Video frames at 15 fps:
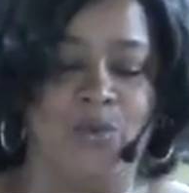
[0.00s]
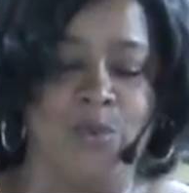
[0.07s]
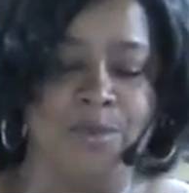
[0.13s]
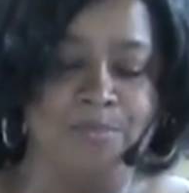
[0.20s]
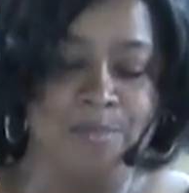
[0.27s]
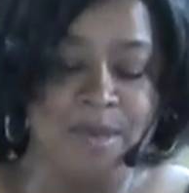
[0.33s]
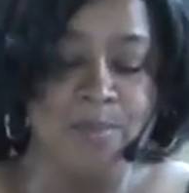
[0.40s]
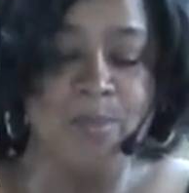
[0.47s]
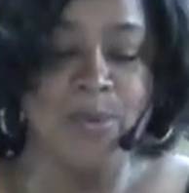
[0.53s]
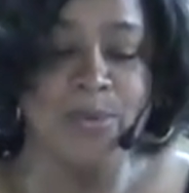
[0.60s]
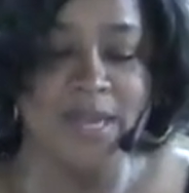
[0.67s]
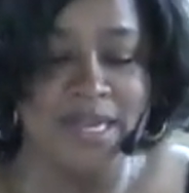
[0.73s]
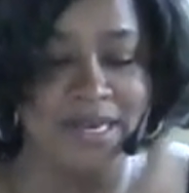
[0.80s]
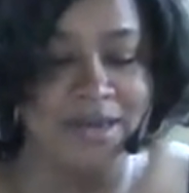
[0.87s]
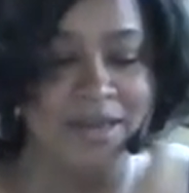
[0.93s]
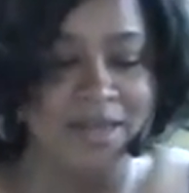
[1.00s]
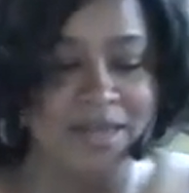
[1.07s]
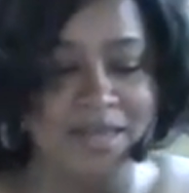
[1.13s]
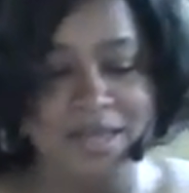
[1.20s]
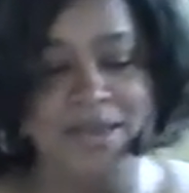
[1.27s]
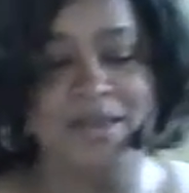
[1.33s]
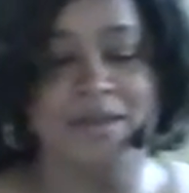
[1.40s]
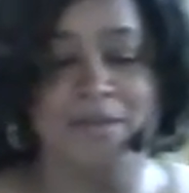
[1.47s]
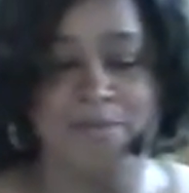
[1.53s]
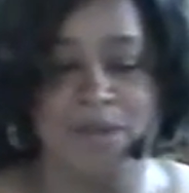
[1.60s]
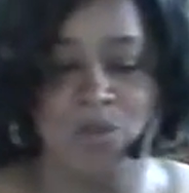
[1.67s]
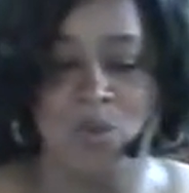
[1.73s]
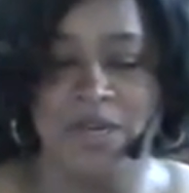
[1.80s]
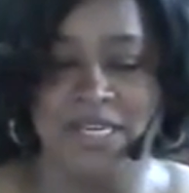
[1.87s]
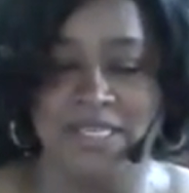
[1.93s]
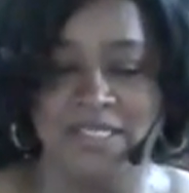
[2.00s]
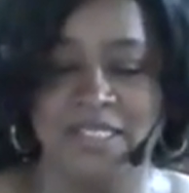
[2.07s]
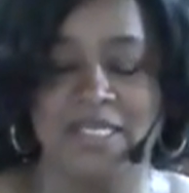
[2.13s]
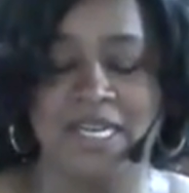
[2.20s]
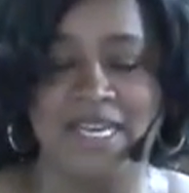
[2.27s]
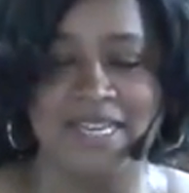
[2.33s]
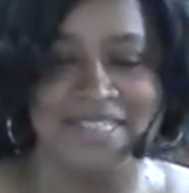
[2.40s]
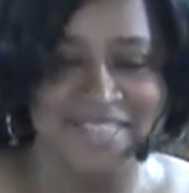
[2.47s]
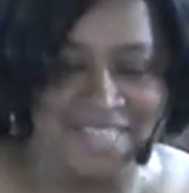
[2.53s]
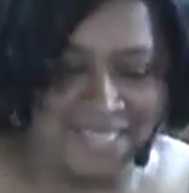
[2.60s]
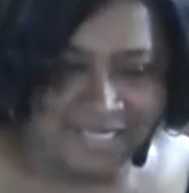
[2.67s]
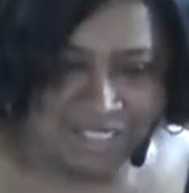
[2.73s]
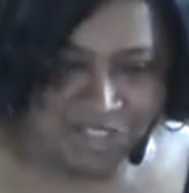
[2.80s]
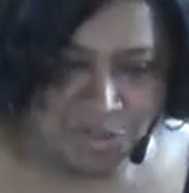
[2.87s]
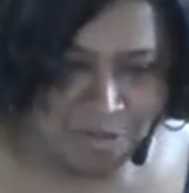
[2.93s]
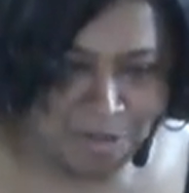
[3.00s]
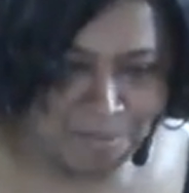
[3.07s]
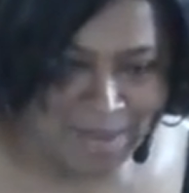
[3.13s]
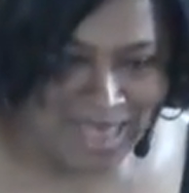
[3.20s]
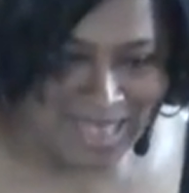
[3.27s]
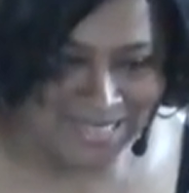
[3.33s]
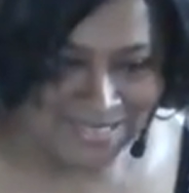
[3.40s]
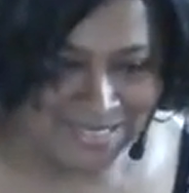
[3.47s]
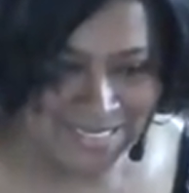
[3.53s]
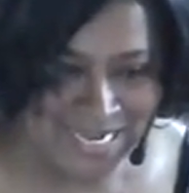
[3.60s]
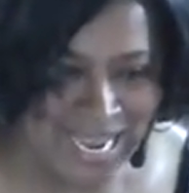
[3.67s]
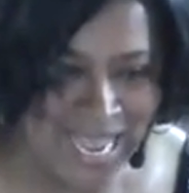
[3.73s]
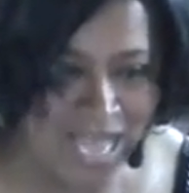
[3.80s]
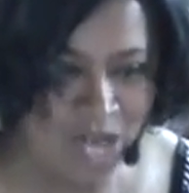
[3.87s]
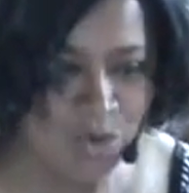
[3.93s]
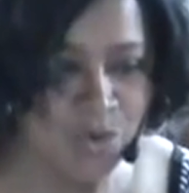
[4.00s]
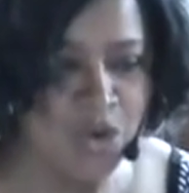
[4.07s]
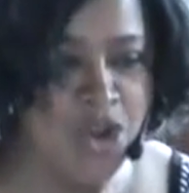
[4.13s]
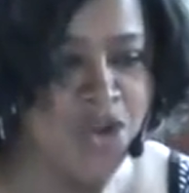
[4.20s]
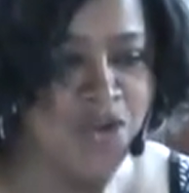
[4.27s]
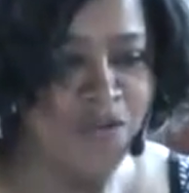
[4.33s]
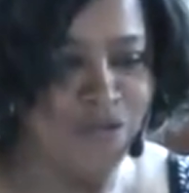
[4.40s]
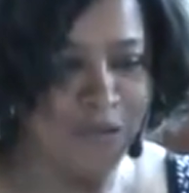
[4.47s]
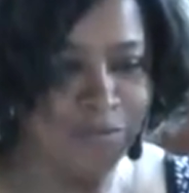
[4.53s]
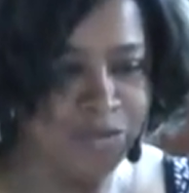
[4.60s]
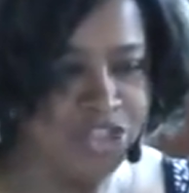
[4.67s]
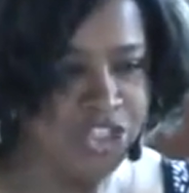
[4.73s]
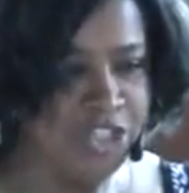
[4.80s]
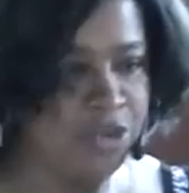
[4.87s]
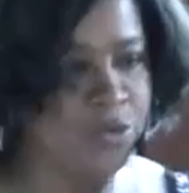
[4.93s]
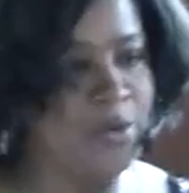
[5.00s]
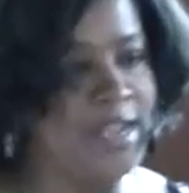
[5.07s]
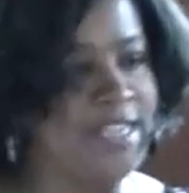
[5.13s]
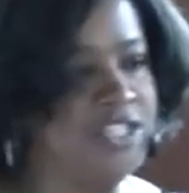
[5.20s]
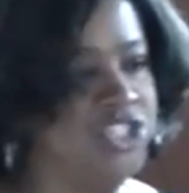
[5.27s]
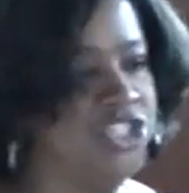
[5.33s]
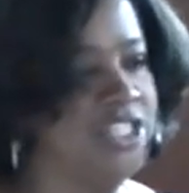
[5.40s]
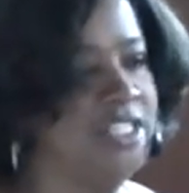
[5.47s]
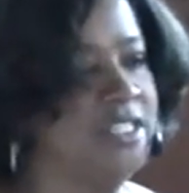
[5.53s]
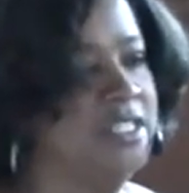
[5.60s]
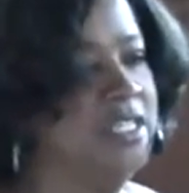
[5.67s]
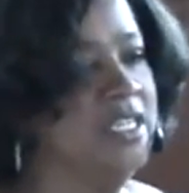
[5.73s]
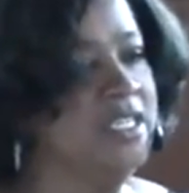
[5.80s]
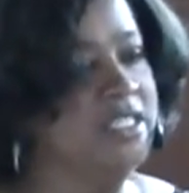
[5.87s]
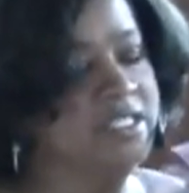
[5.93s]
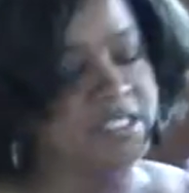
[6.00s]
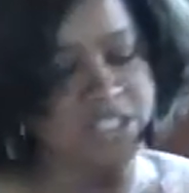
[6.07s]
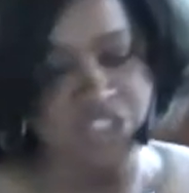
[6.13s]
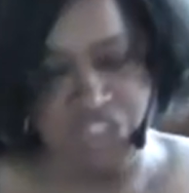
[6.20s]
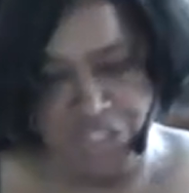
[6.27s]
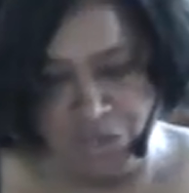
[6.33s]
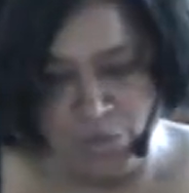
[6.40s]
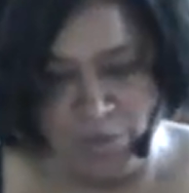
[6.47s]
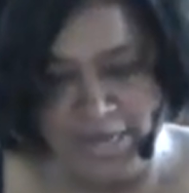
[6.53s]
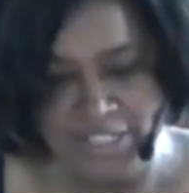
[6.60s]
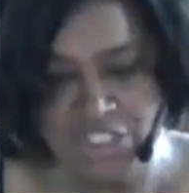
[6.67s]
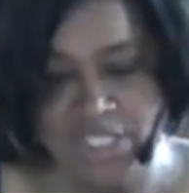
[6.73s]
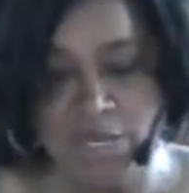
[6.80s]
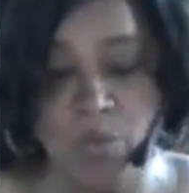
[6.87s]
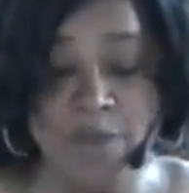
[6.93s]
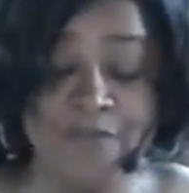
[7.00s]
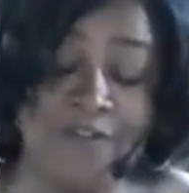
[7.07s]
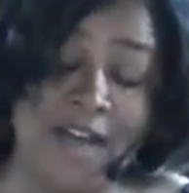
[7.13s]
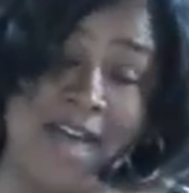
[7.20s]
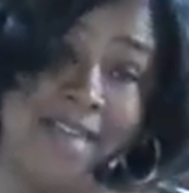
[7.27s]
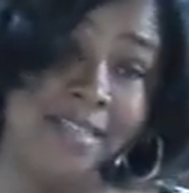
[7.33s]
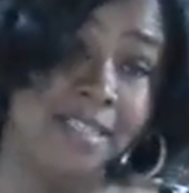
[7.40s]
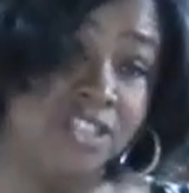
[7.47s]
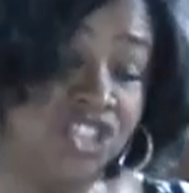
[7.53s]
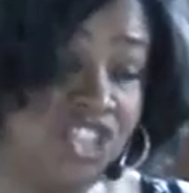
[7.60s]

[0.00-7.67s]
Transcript: remembering him and what he's done. Things to be passed down from generation to generation. And we find in